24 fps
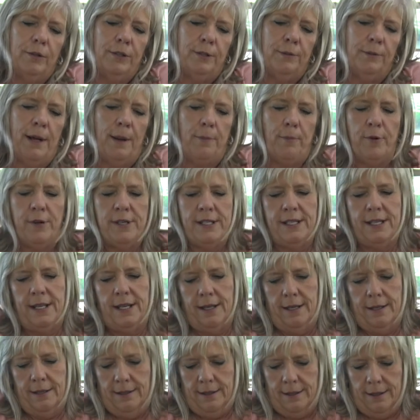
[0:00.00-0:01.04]
to
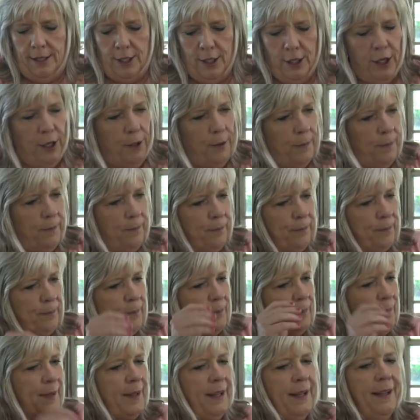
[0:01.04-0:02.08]
represent you.
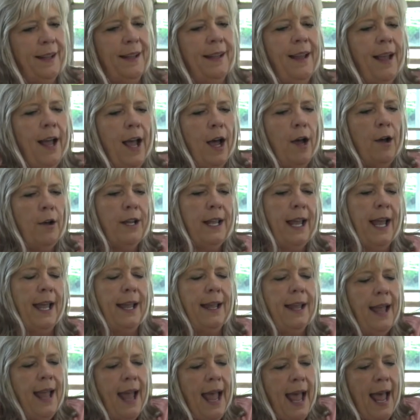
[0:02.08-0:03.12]
Me. Okay.
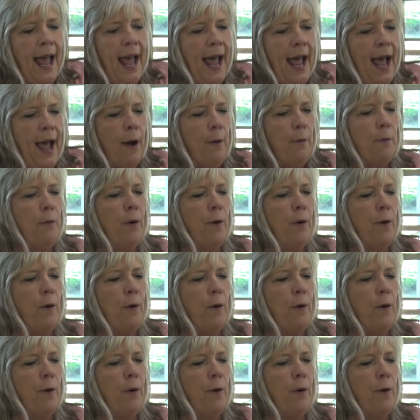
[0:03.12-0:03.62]
Okay.